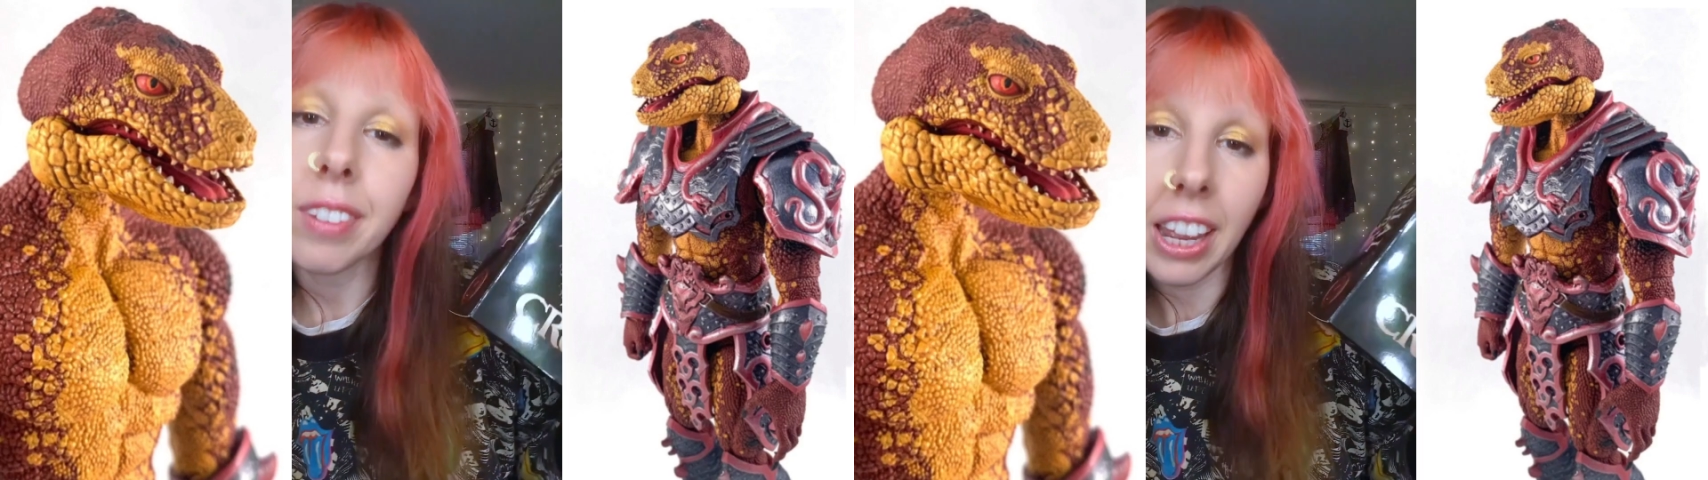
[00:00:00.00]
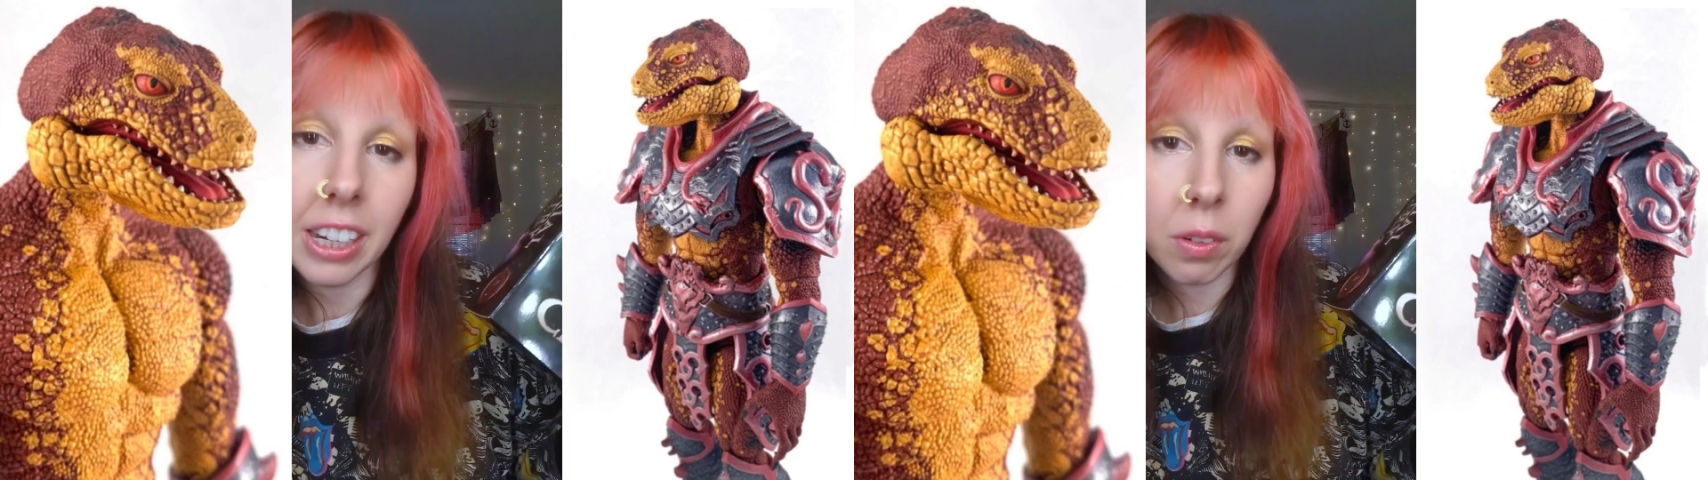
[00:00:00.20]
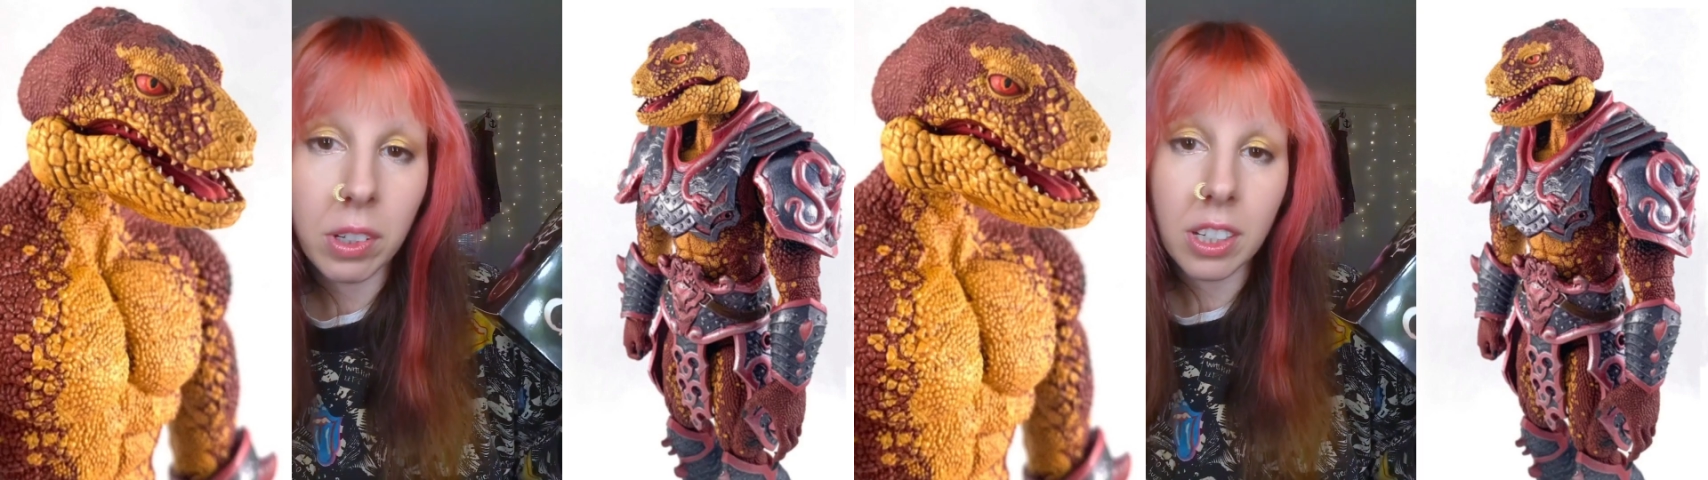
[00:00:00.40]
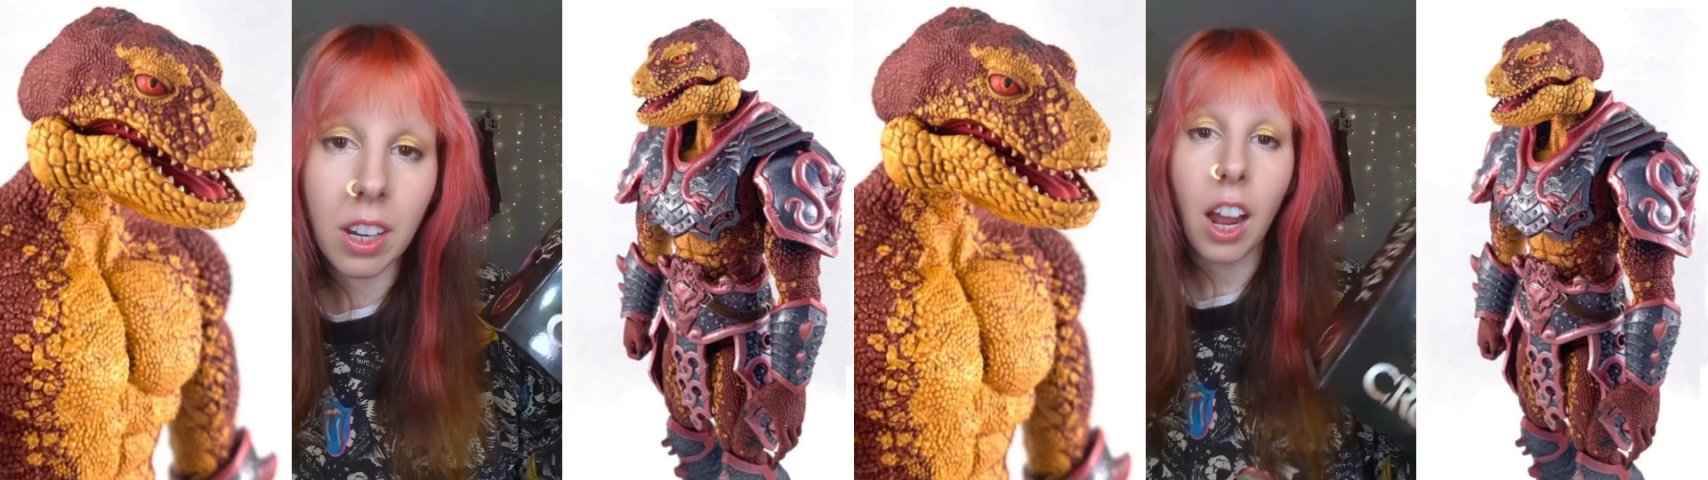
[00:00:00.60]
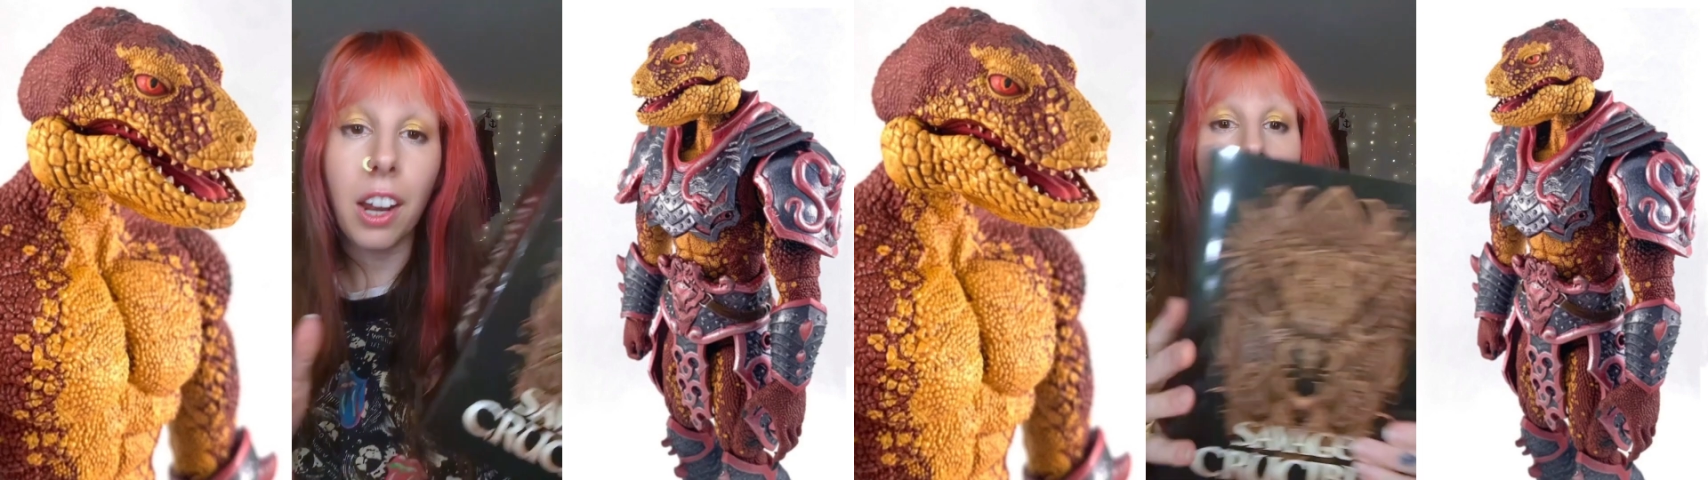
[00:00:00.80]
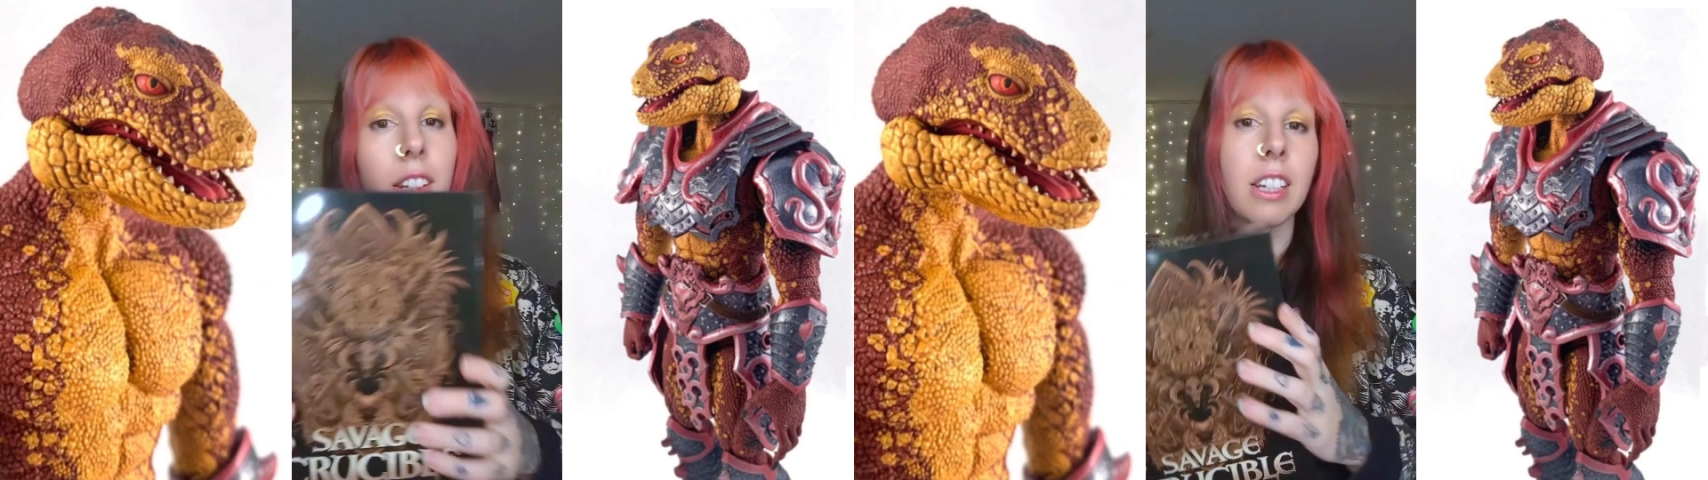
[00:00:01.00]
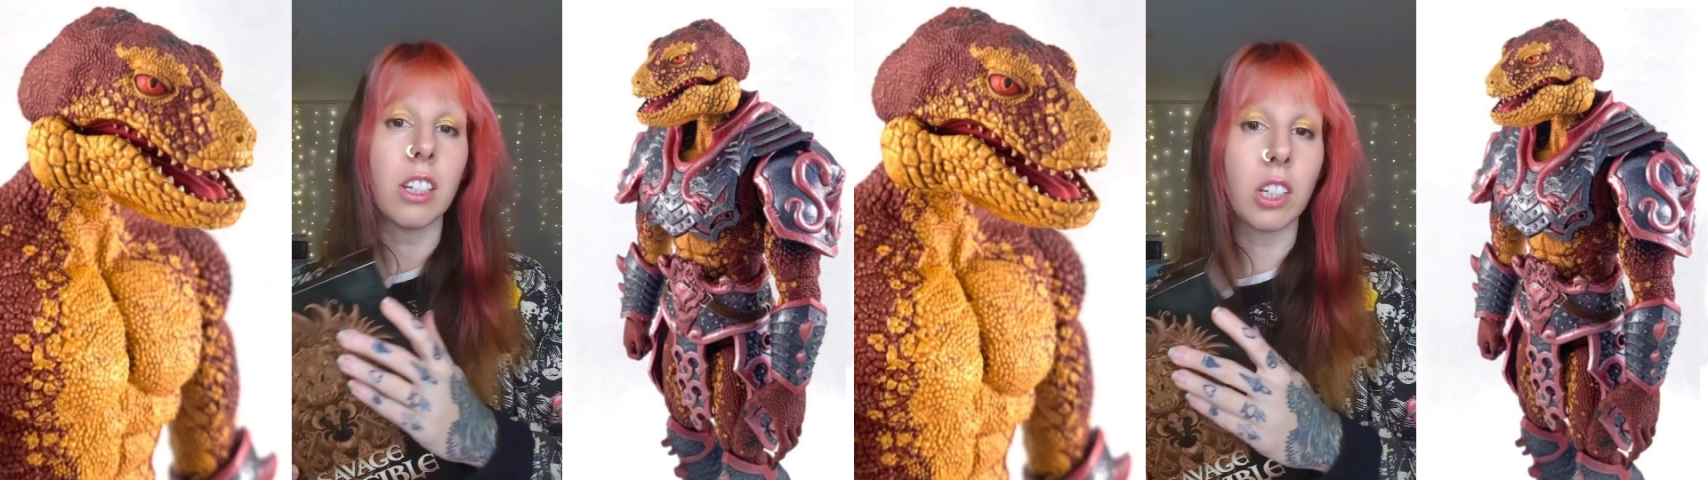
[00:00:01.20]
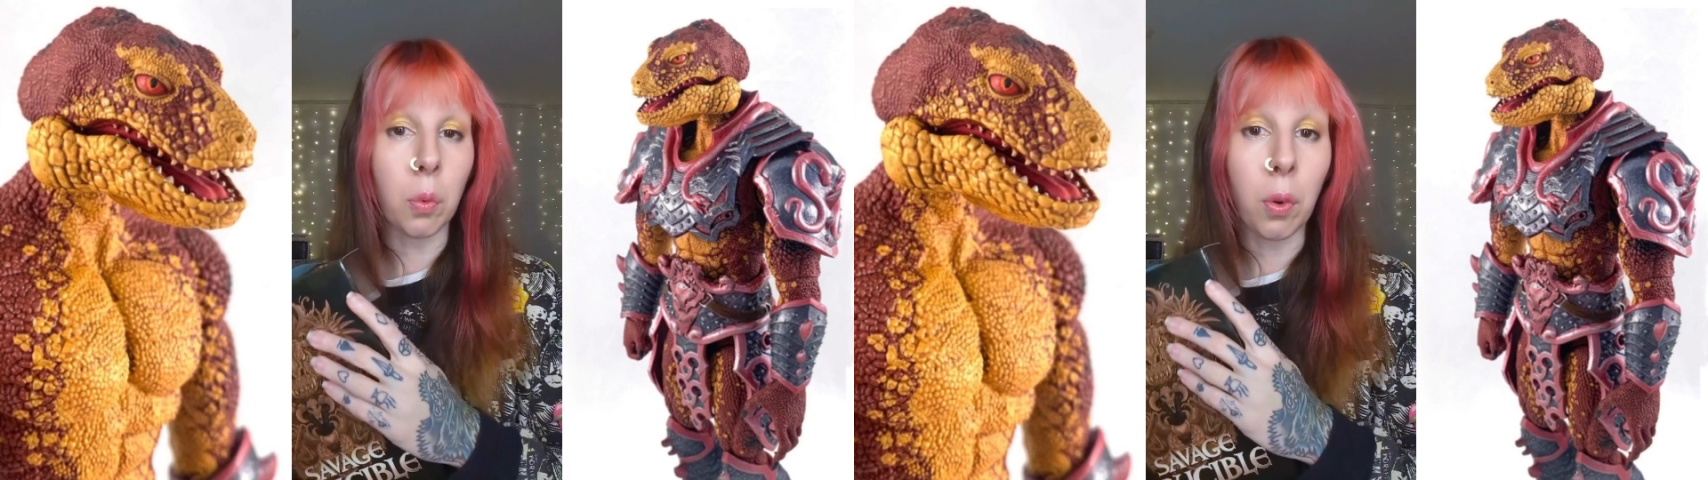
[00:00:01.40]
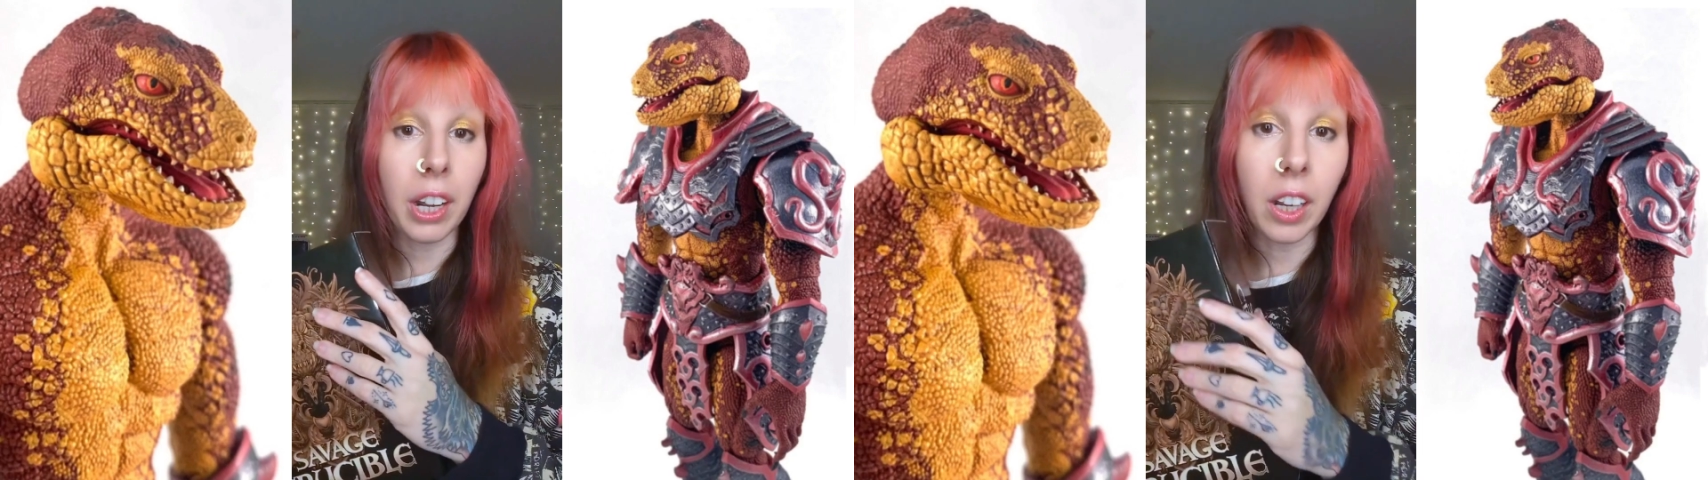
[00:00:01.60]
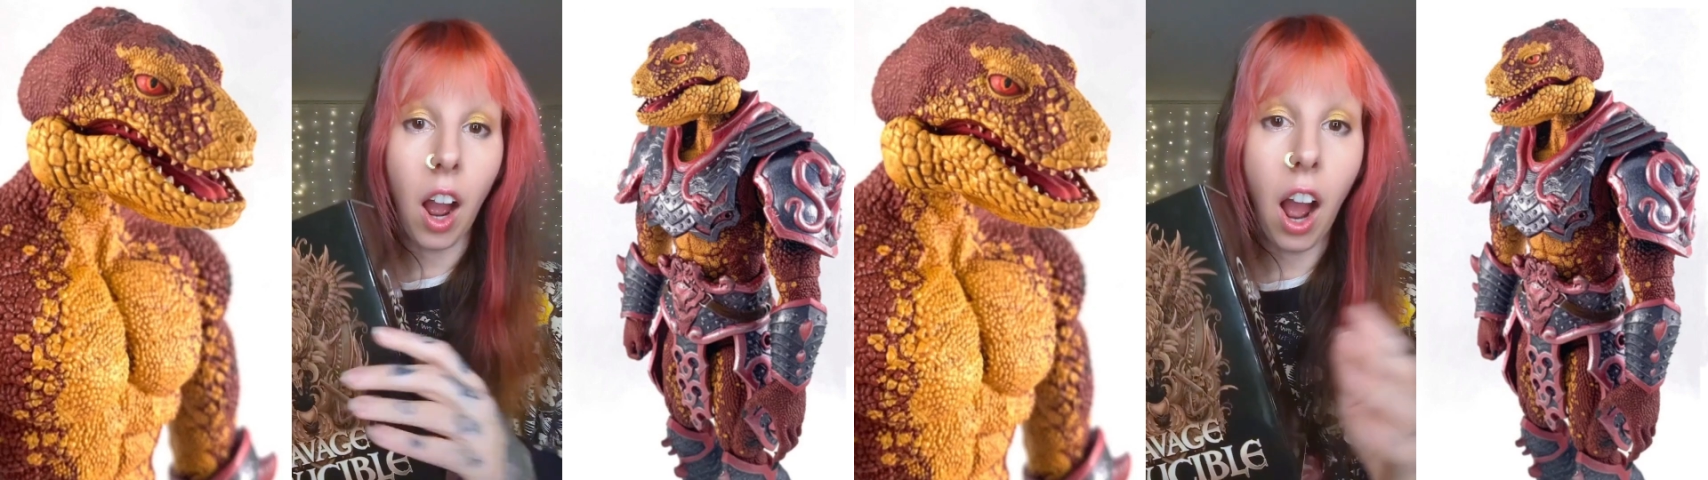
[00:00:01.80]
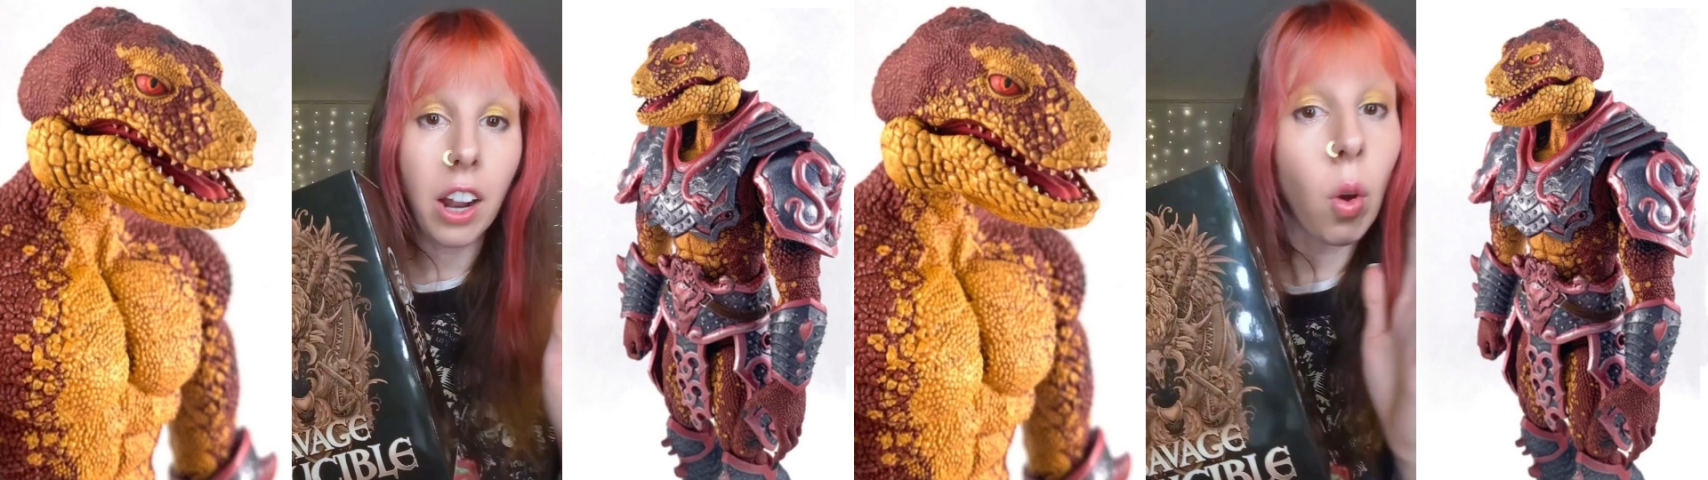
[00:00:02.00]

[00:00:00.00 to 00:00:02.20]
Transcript: And it was done. This is the one I got.